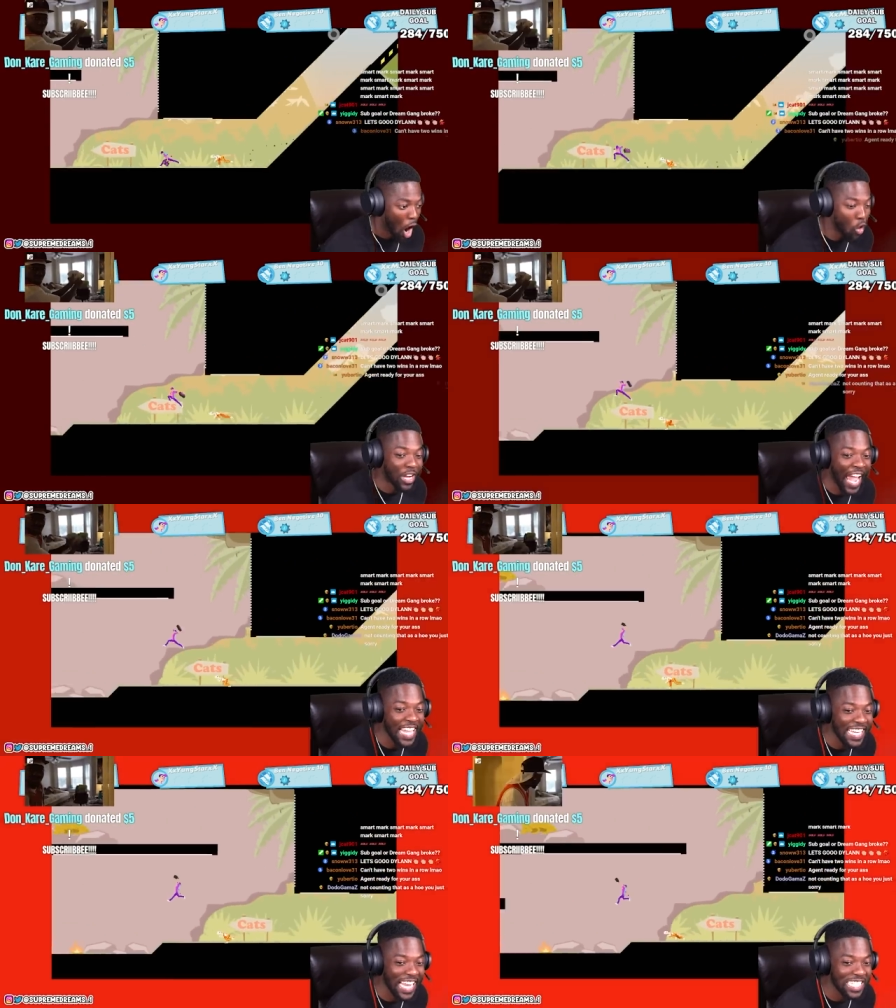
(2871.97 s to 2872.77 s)

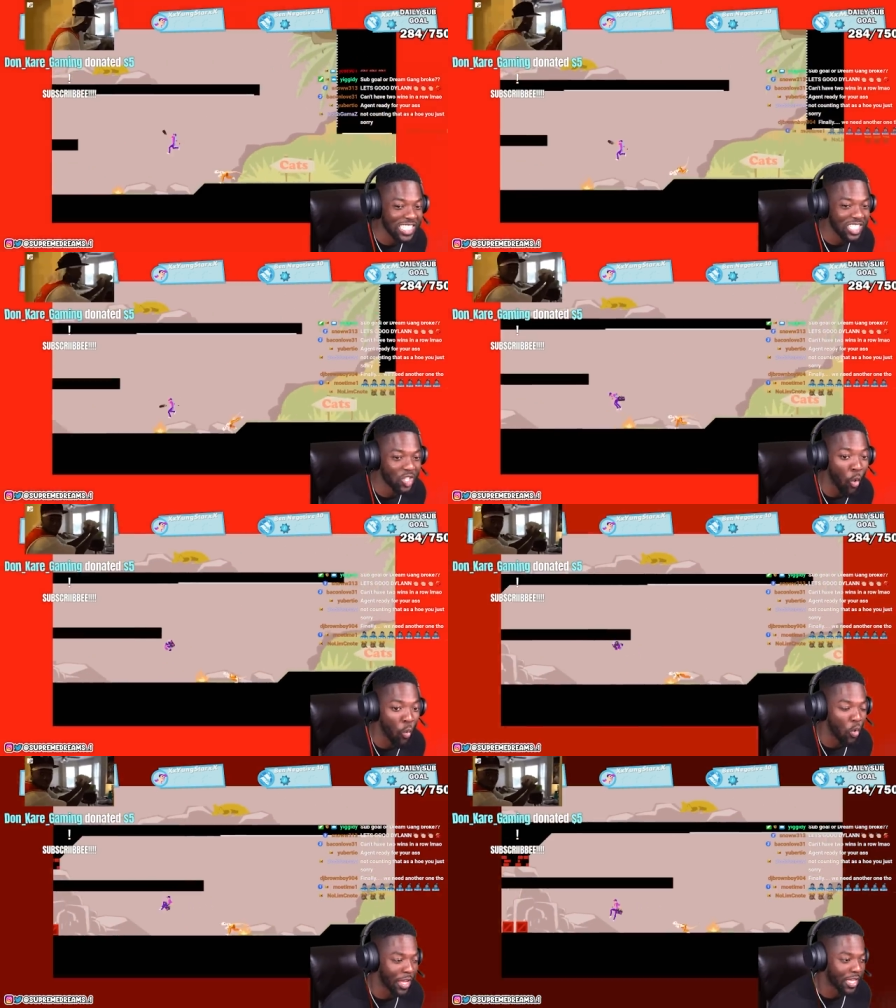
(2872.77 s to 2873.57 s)
Okay, let's
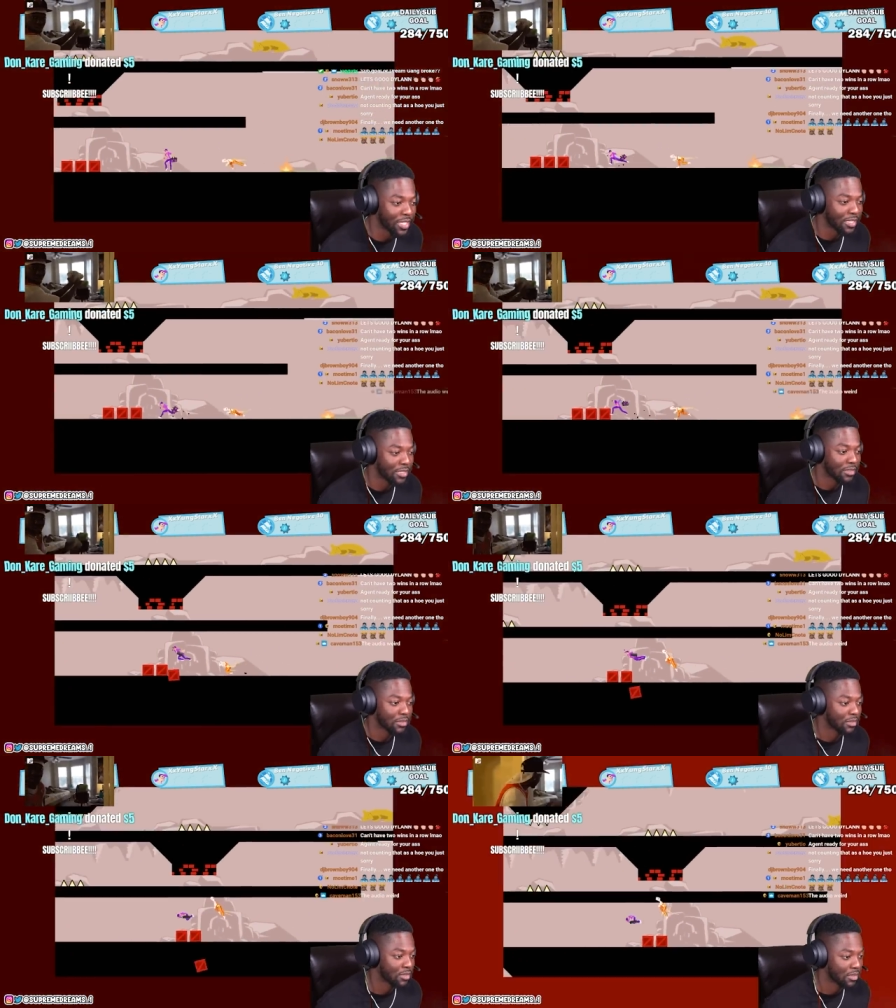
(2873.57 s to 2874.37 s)
do it.
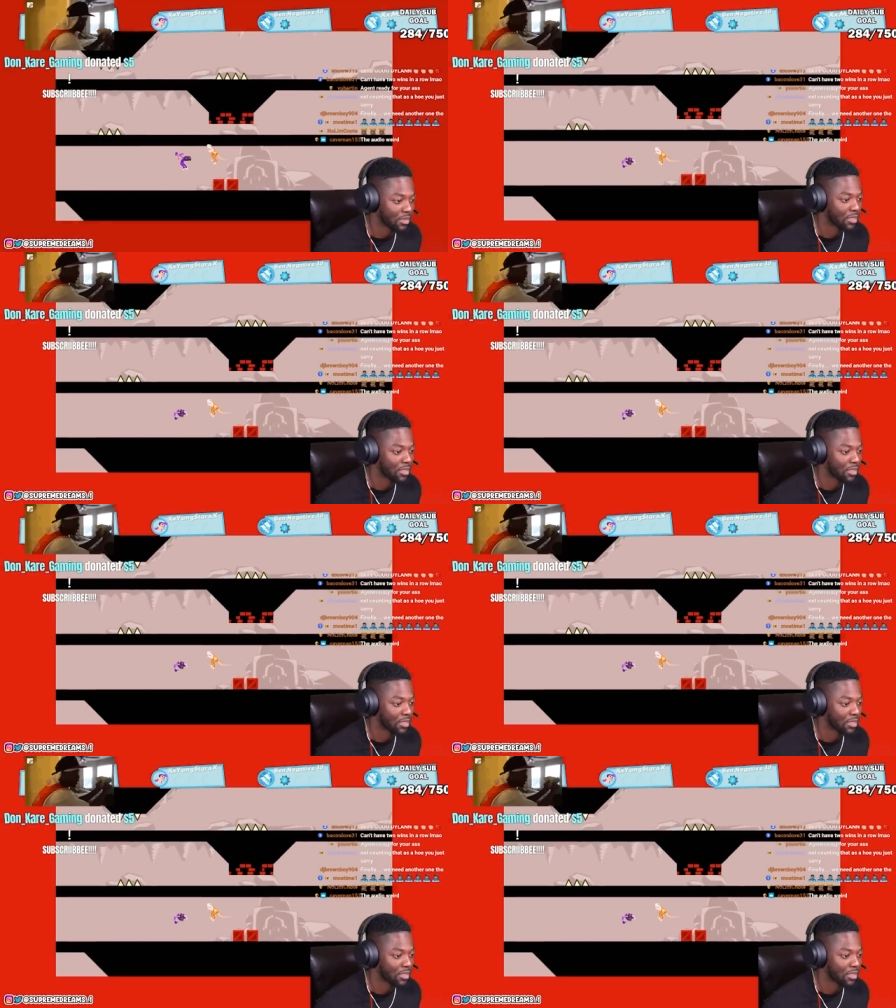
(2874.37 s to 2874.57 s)
Yeah.